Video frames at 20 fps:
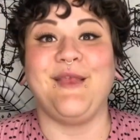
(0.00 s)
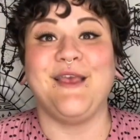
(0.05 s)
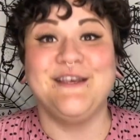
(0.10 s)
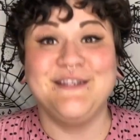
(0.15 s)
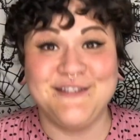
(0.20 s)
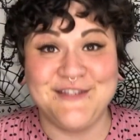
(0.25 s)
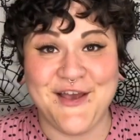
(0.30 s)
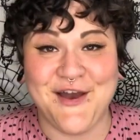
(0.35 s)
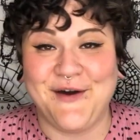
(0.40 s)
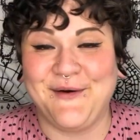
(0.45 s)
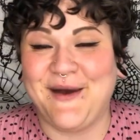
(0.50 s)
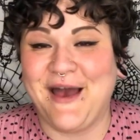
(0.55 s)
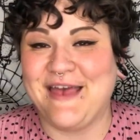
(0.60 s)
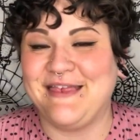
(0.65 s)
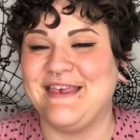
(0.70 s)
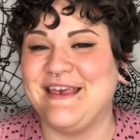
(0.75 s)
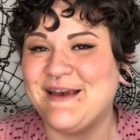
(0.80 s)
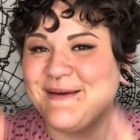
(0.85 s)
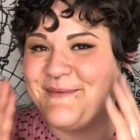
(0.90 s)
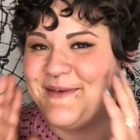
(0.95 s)
So I
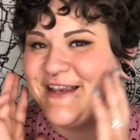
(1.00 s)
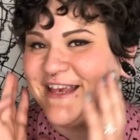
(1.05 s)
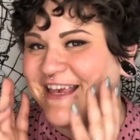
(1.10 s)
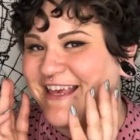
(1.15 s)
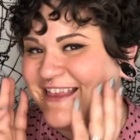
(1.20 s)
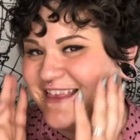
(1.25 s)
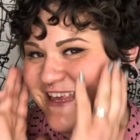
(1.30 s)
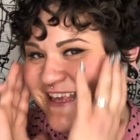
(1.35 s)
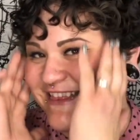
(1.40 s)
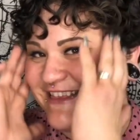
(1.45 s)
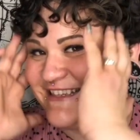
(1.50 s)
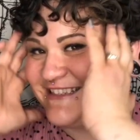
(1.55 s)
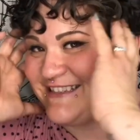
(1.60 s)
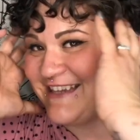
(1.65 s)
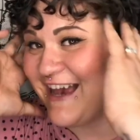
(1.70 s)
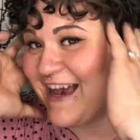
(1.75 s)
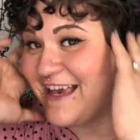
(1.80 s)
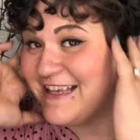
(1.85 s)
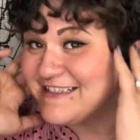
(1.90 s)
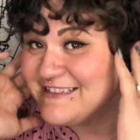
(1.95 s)
think I'm gonna get like the
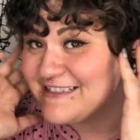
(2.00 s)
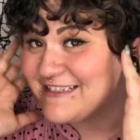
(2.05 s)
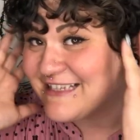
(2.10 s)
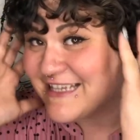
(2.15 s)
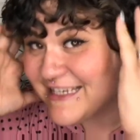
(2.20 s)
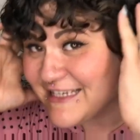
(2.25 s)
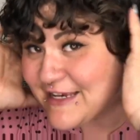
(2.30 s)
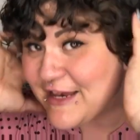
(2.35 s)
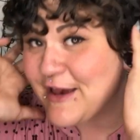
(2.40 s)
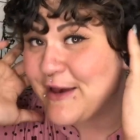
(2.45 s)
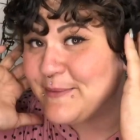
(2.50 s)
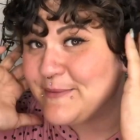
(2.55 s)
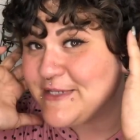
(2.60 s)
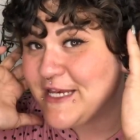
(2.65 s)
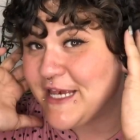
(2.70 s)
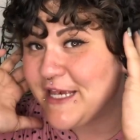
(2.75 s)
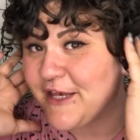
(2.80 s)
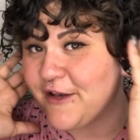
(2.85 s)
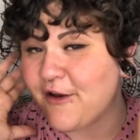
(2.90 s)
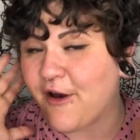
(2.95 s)
sides cleaned up,
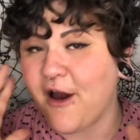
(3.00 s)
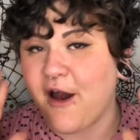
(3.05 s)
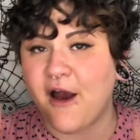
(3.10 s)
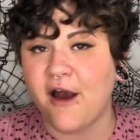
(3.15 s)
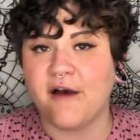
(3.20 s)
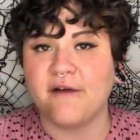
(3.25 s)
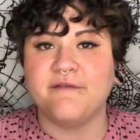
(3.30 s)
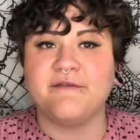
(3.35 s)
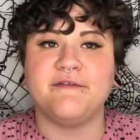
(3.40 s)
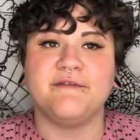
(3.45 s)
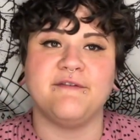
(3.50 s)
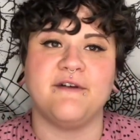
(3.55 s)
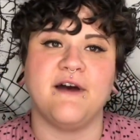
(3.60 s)
taken off,